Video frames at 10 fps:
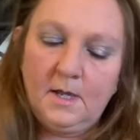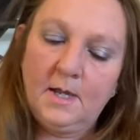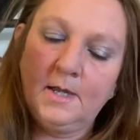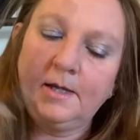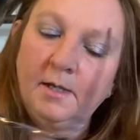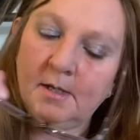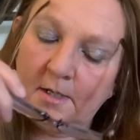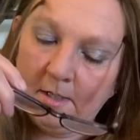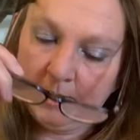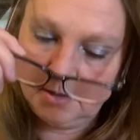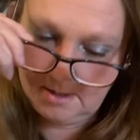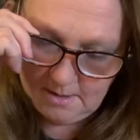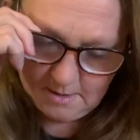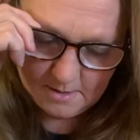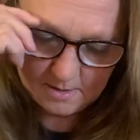And
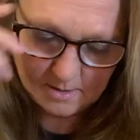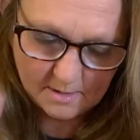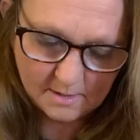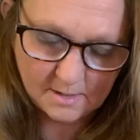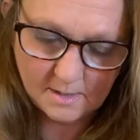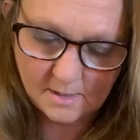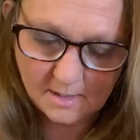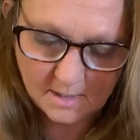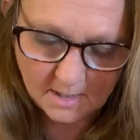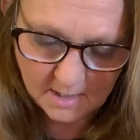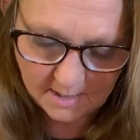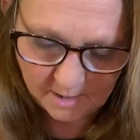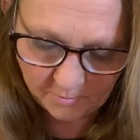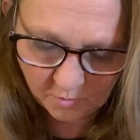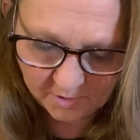I
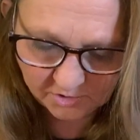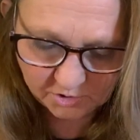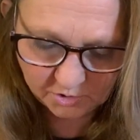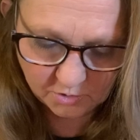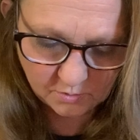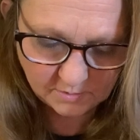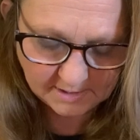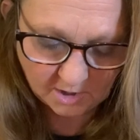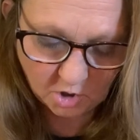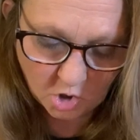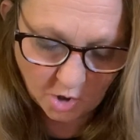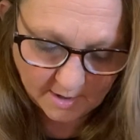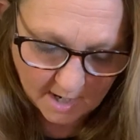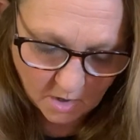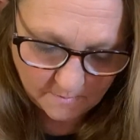am going to take a card
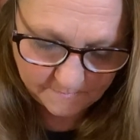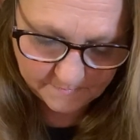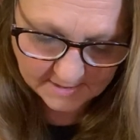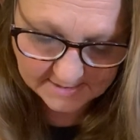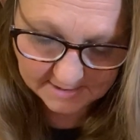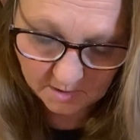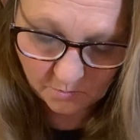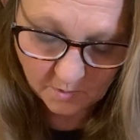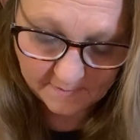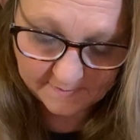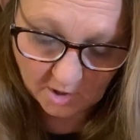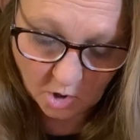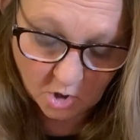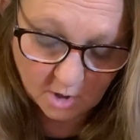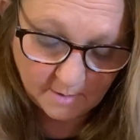out and see what they
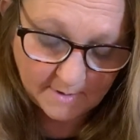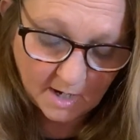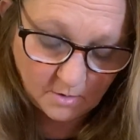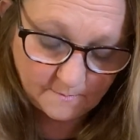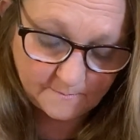are all about.